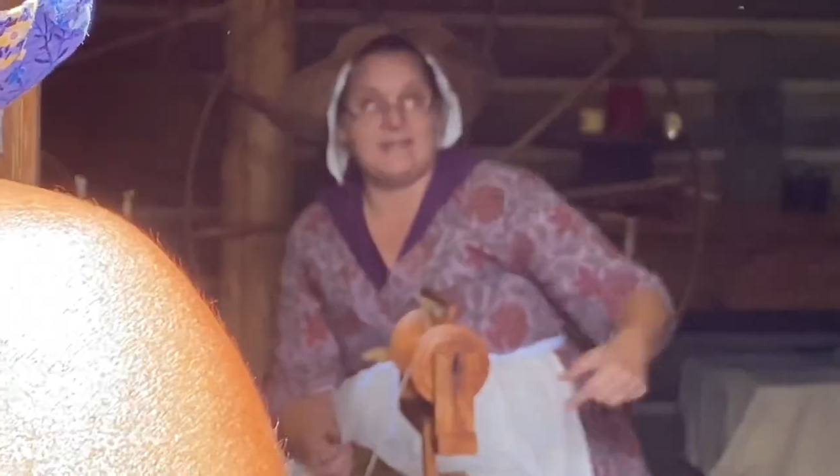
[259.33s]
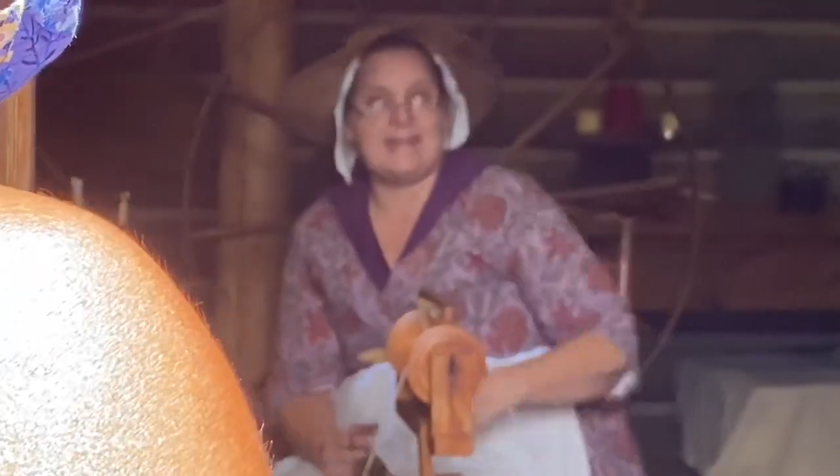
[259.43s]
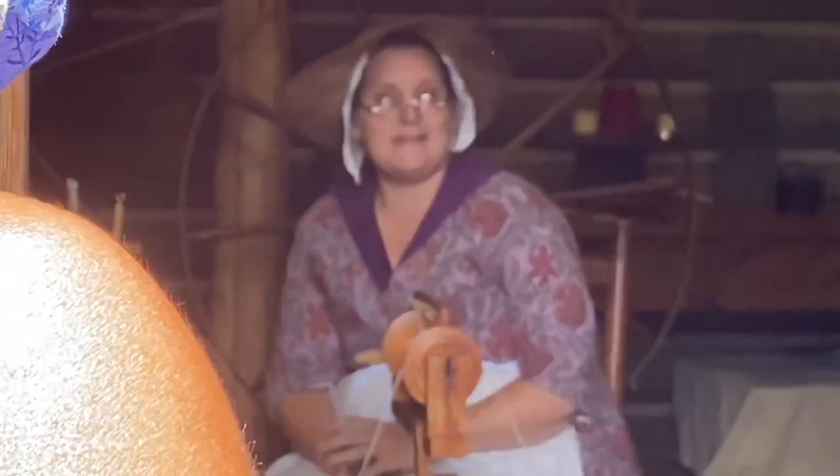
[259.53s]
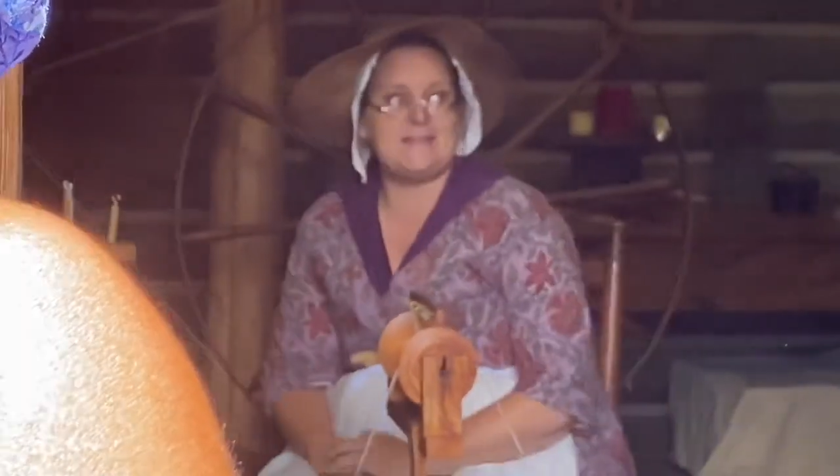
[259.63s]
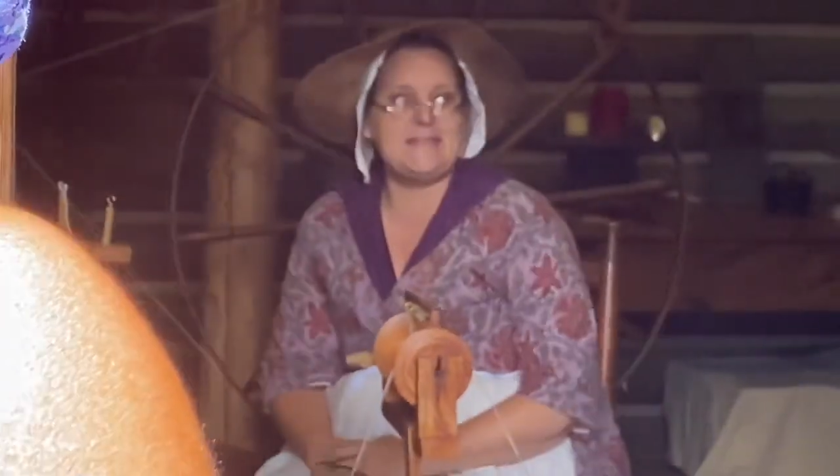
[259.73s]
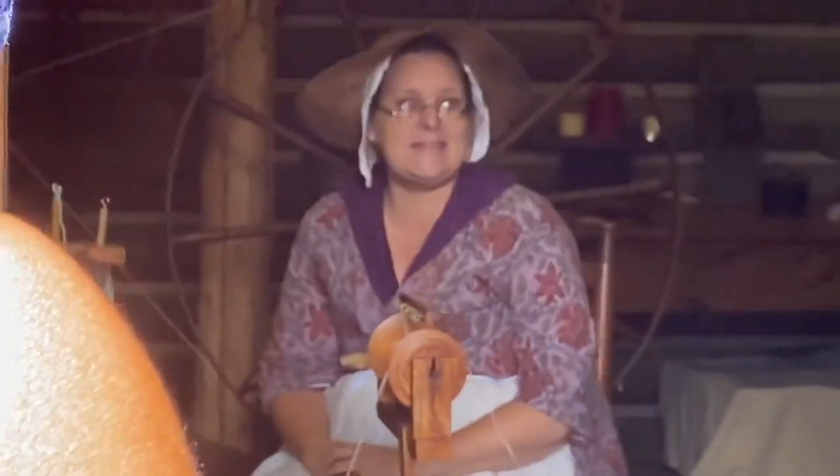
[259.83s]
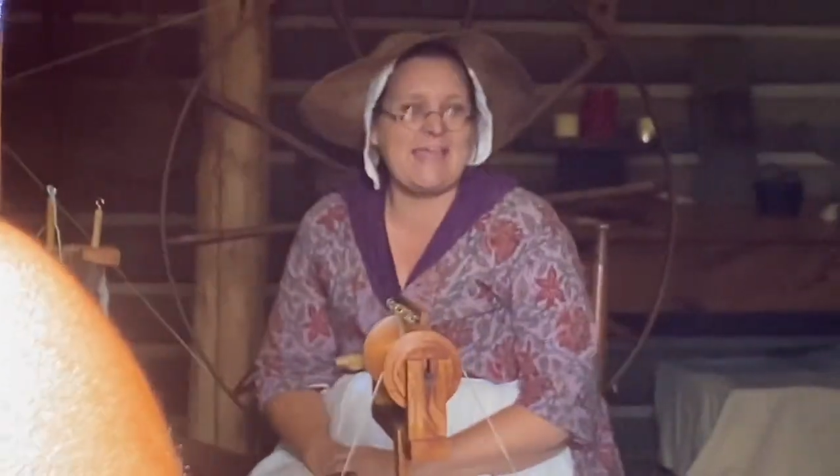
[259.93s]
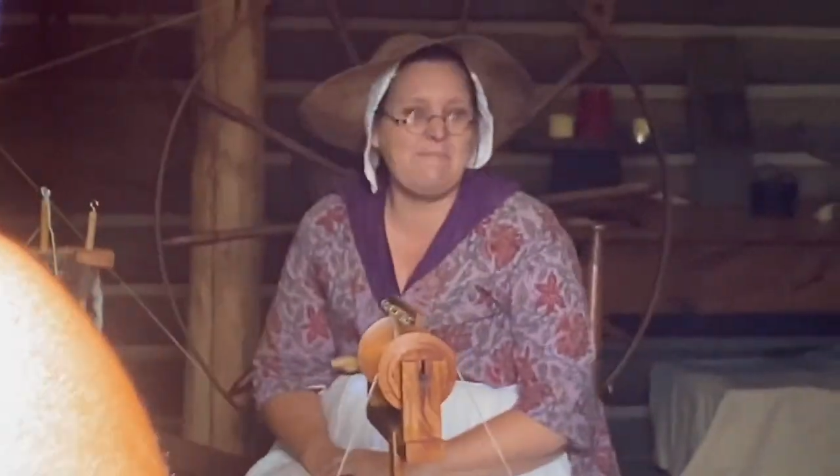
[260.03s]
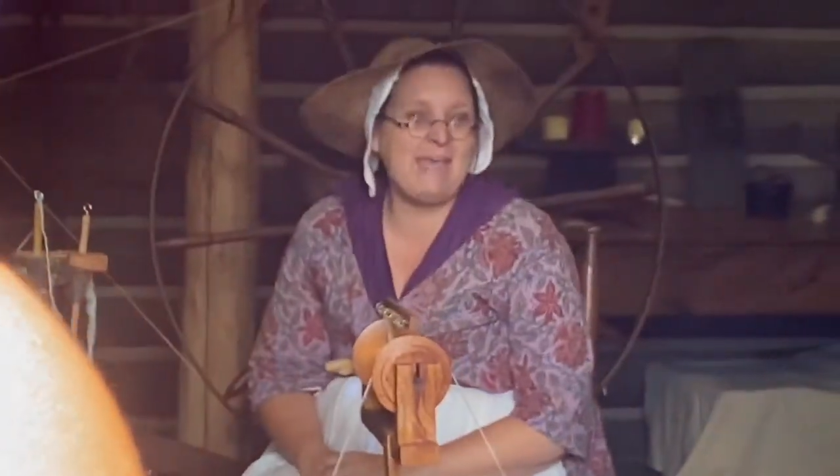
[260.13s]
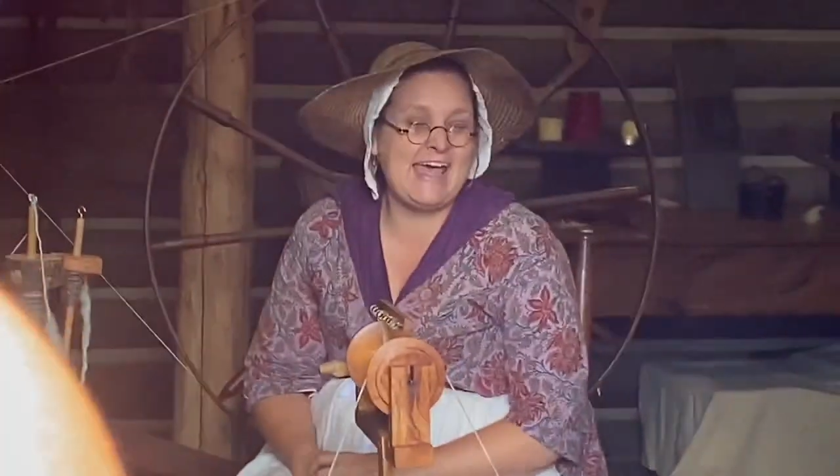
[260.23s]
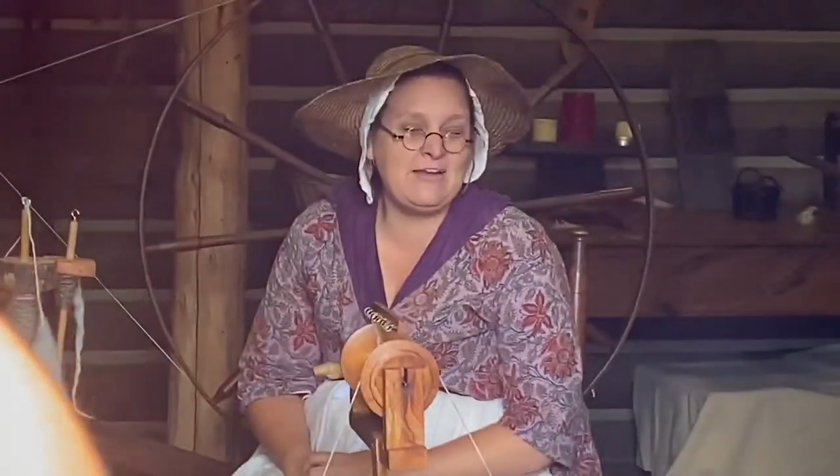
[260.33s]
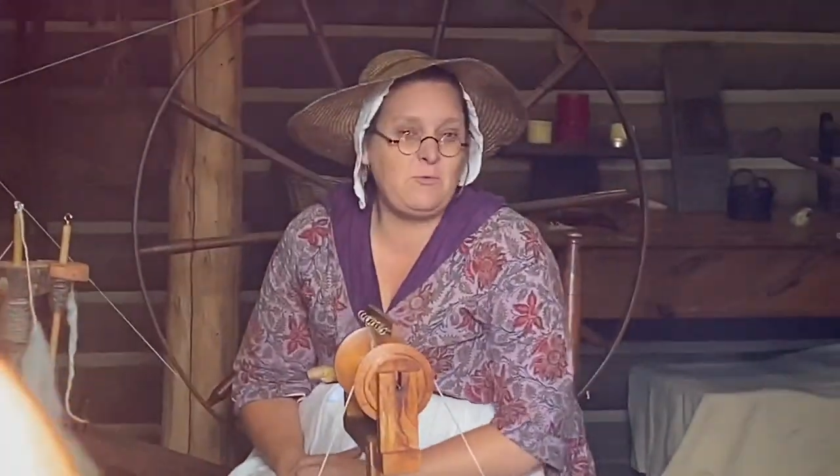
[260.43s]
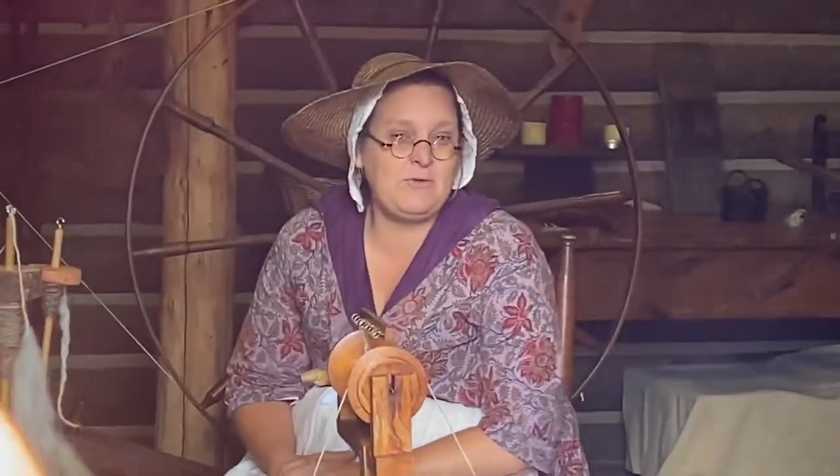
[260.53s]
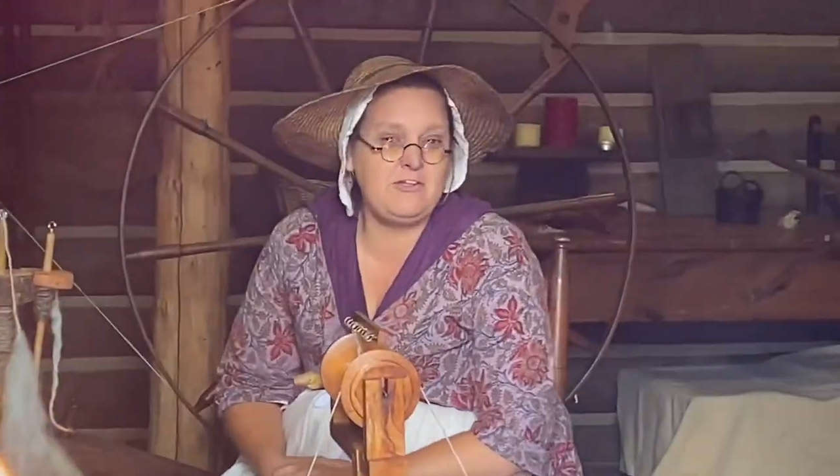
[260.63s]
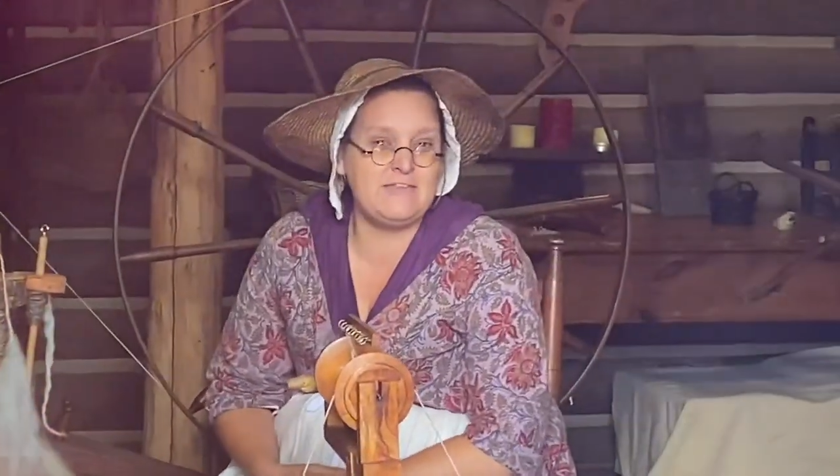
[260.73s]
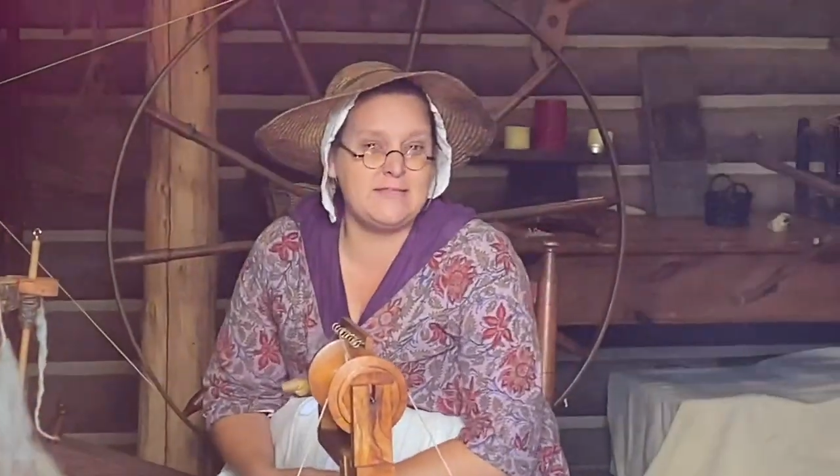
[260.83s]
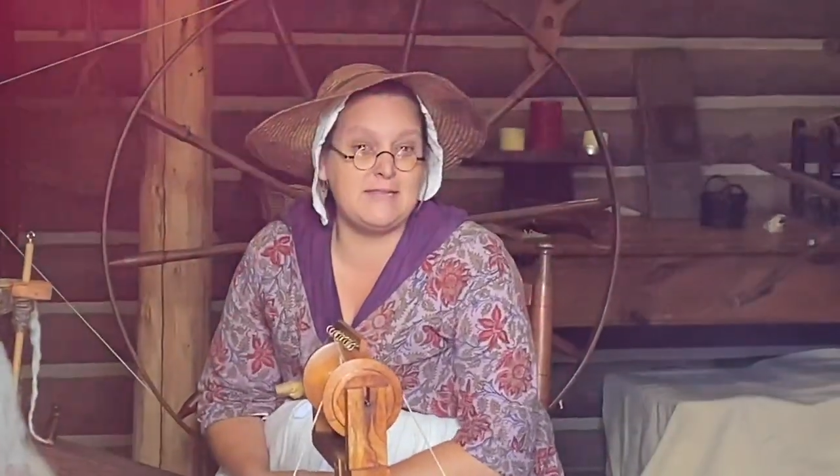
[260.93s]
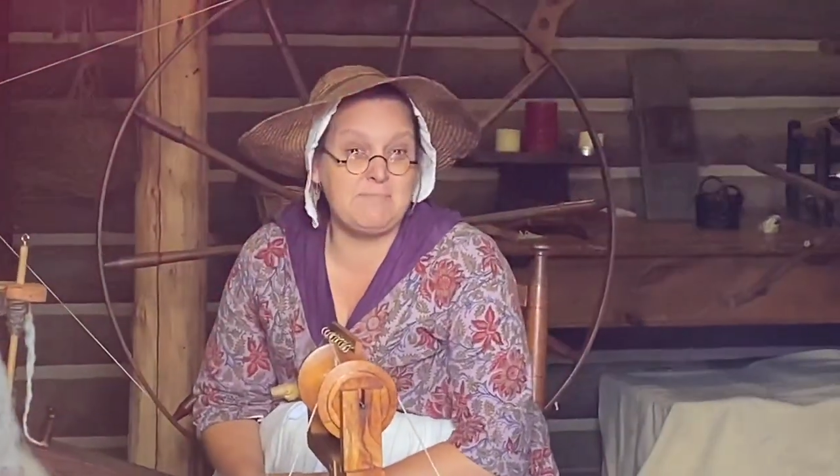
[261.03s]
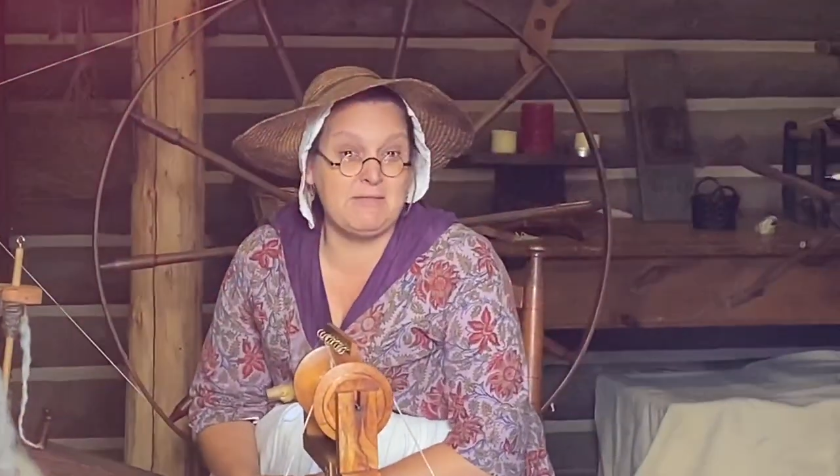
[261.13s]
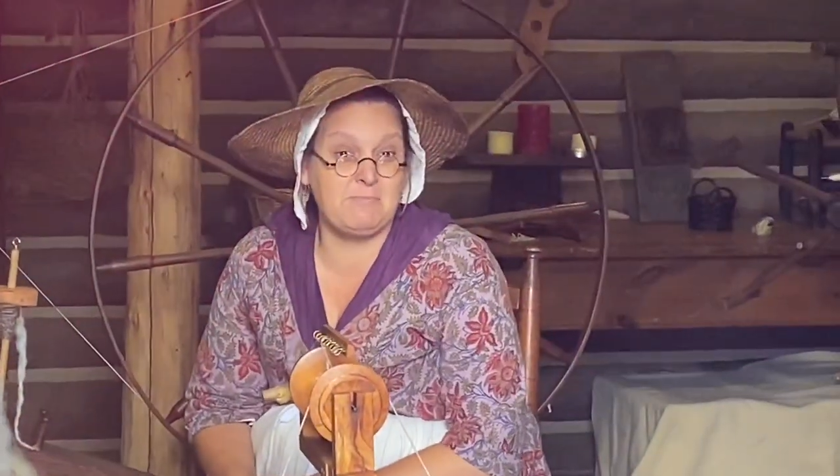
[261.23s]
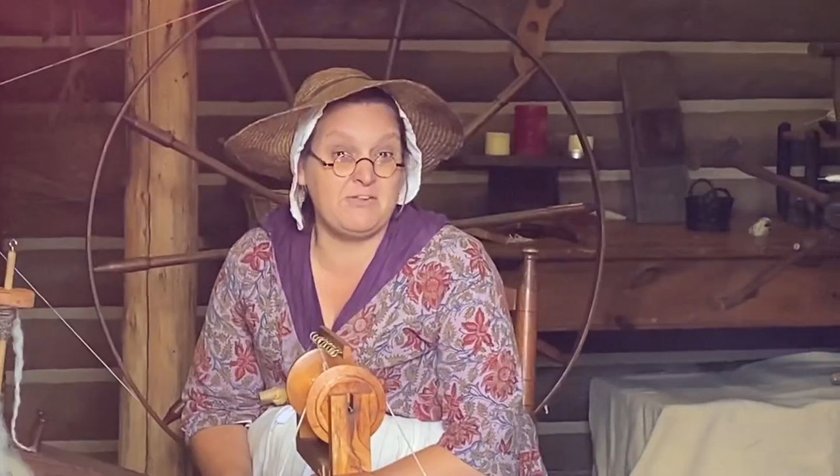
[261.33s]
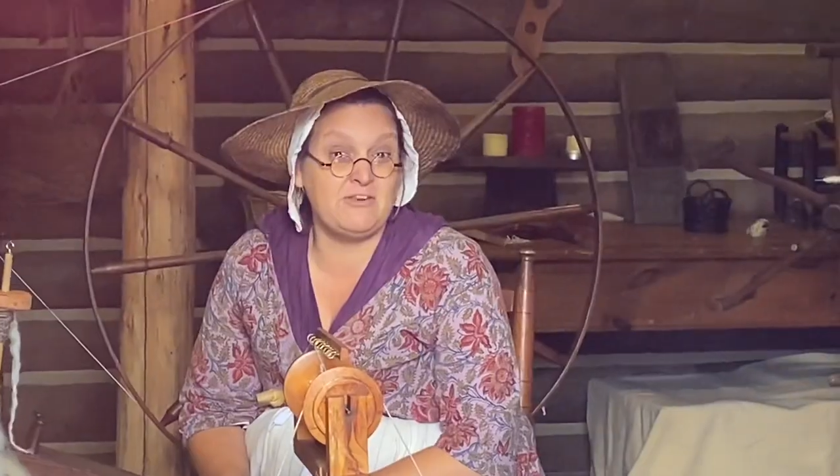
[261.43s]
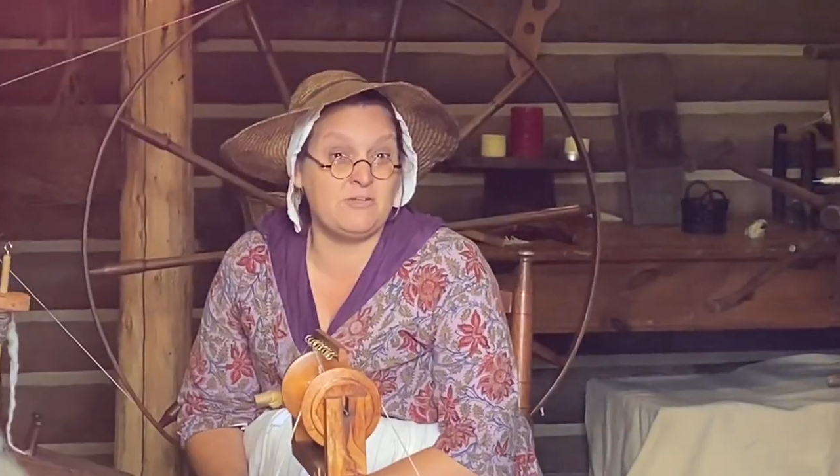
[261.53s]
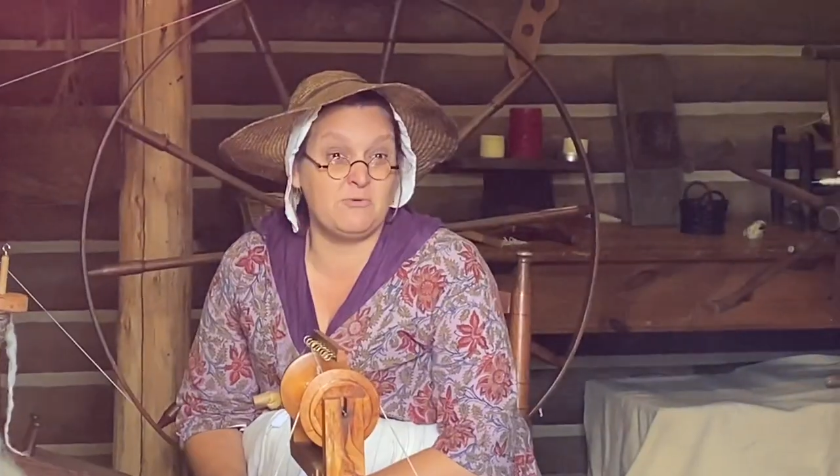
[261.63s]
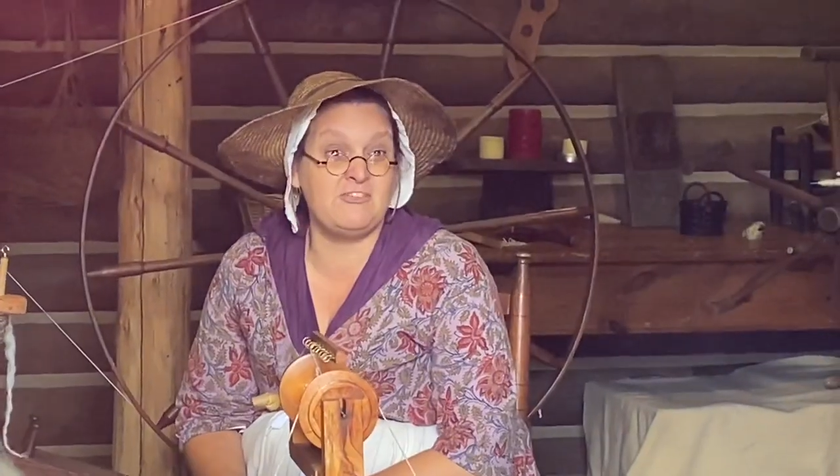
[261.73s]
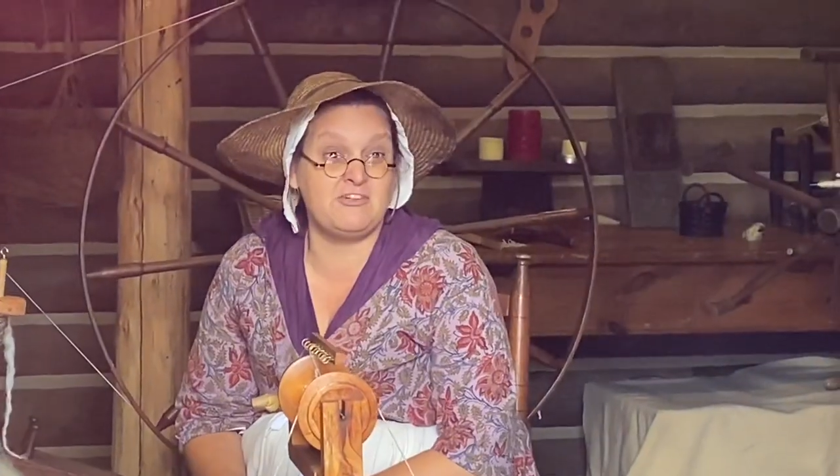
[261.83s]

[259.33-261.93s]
It's the same kind of wheel that Sleeping Beauty was